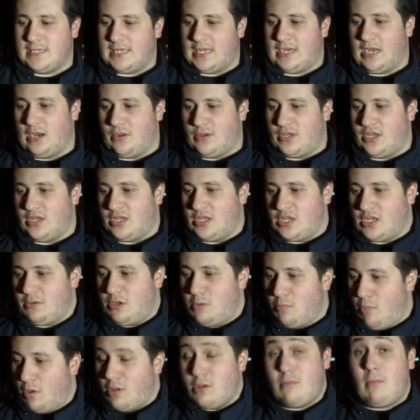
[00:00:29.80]
you know, you, you,
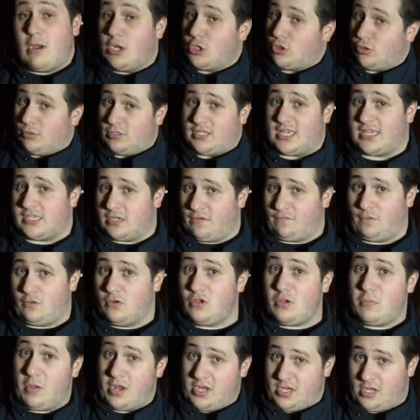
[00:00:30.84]
you, might, you might struggle to get top
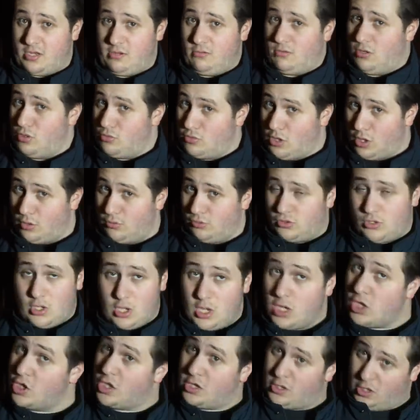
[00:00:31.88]
four, you might do, who knows?
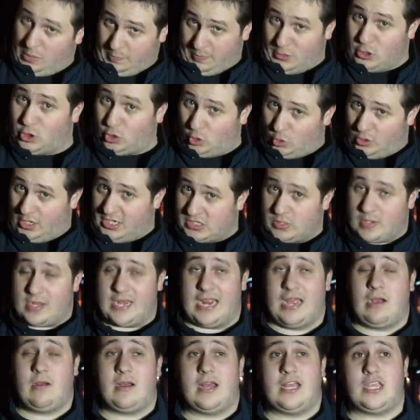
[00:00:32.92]
You, you've been drawn into it
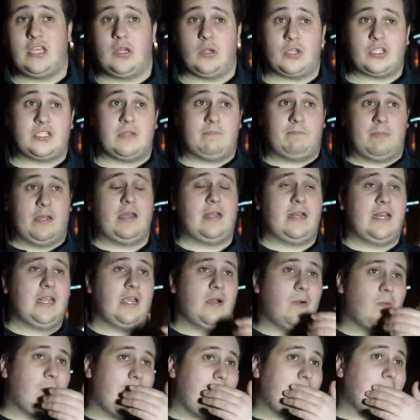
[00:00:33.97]
now. Uh, you lost to Burnley
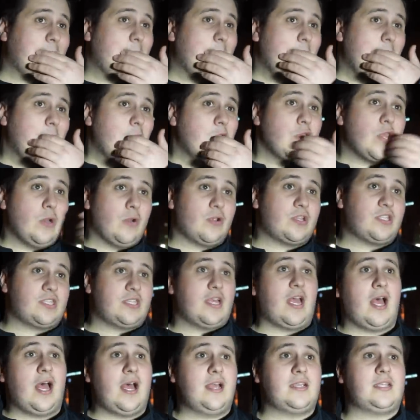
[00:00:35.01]
away, you lost
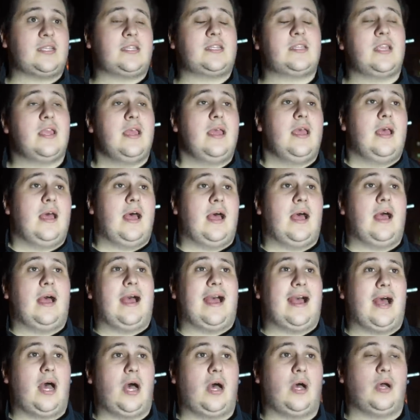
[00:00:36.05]
to us
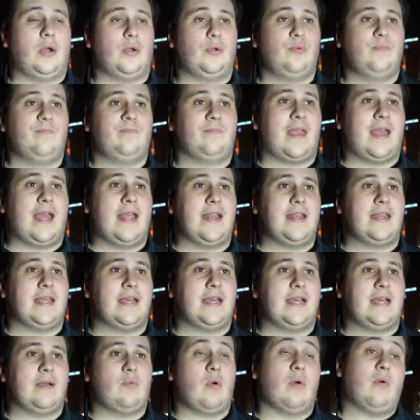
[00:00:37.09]
uh, at home, and,
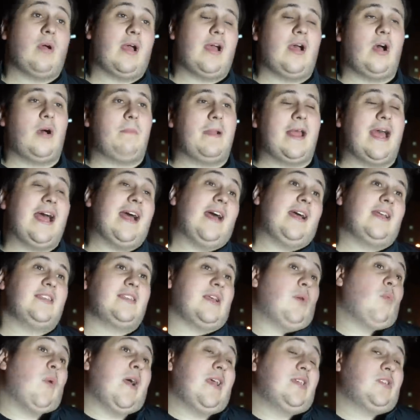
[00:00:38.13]
uh, well, at our
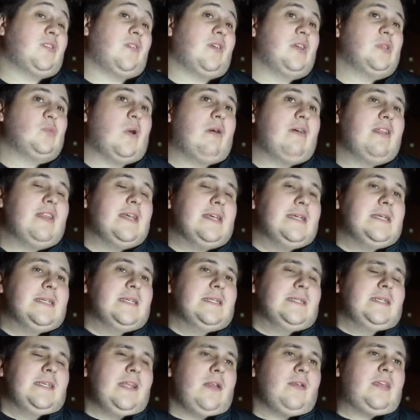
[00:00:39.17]
away, sorry, as well. And,
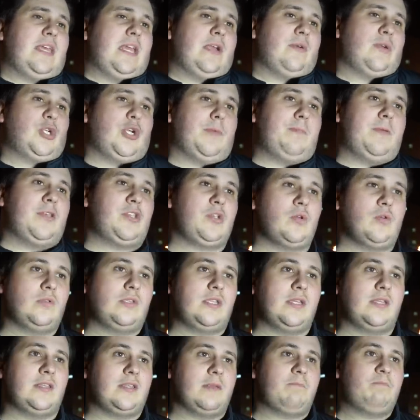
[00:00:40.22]
you know, Kieran Trippier scored
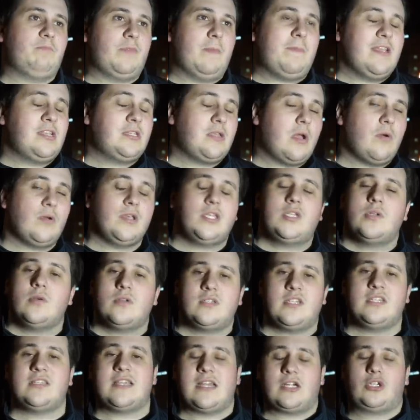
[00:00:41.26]
the, the, the best goal he
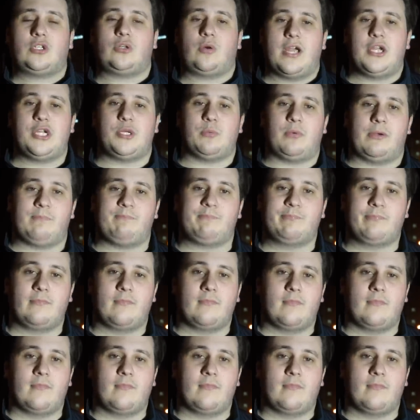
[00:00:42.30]
scored since that Croatia one.